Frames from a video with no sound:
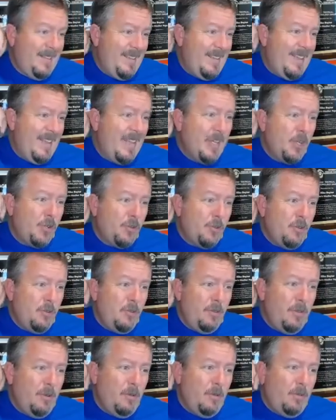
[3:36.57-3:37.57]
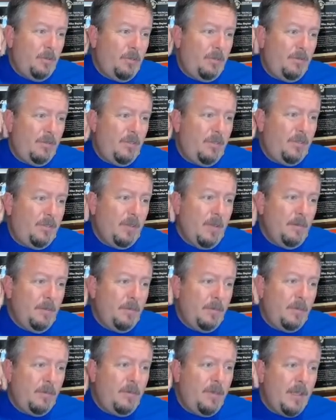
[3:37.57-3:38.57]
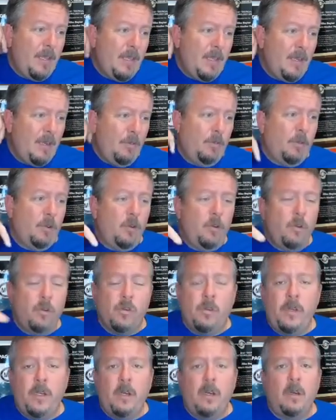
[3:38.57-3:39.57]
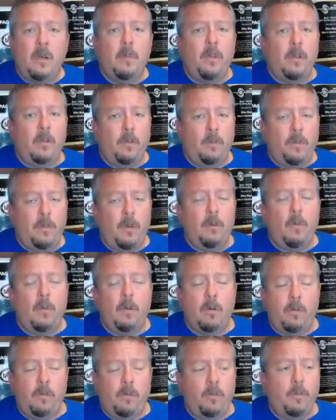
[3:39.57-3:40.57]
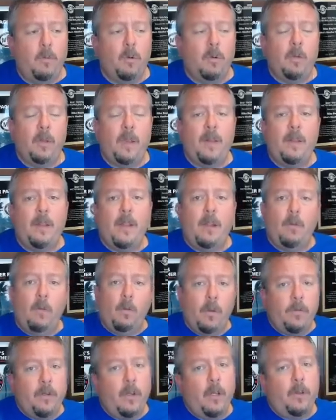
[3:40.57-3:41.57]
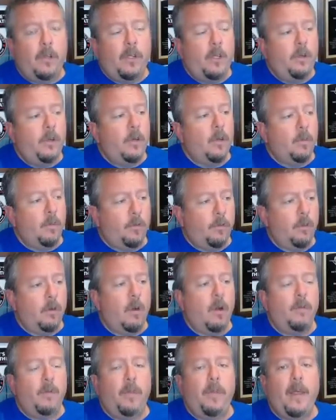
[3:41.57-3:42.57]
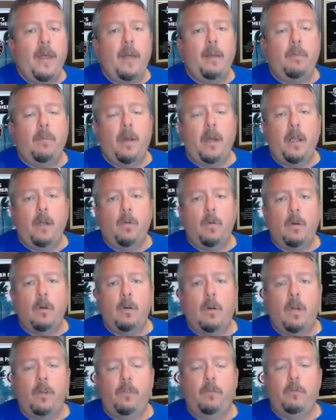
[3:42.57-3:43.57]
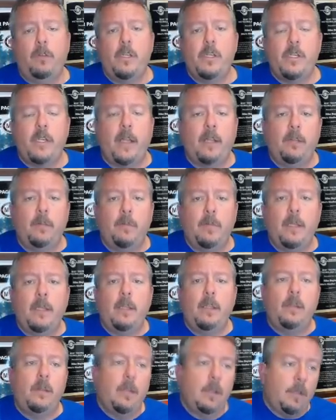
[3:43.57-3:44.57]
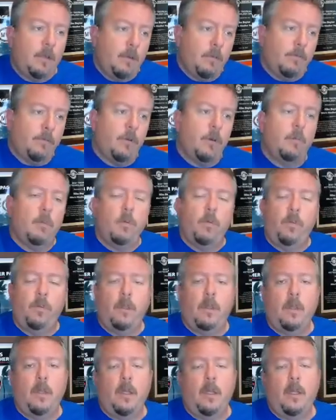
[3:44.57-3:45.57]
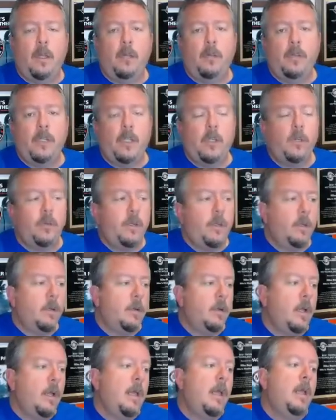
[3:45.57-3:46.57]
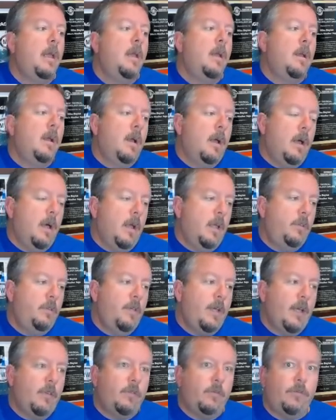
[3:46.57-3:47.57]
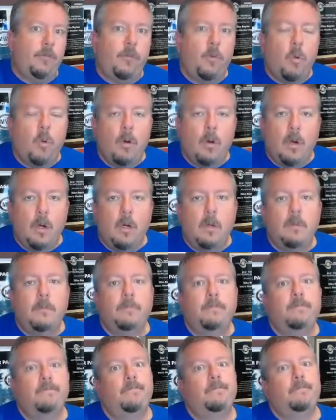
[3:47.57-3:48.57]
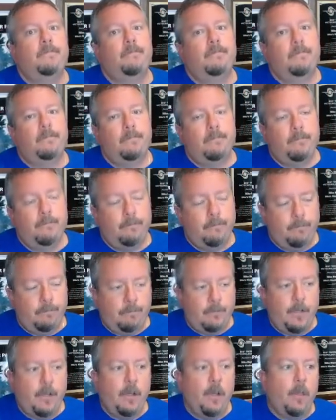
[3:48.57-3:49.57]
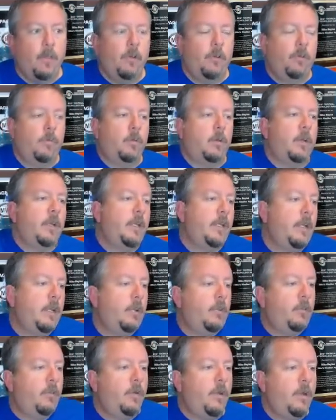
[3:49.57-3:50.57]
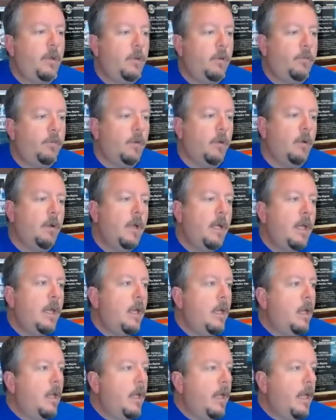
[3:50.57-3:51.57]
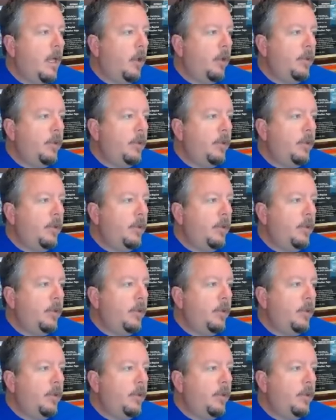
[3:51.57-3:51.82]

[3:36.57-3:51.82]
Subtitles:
Andrew, there was some thinking it was a neutral year, but there's been more support lately that it was an El Nino year. And we'll start off with that. Brian Norcross reached out to me. He did confirm it was a El Nino year. 2004 and others we're going to get into here. So El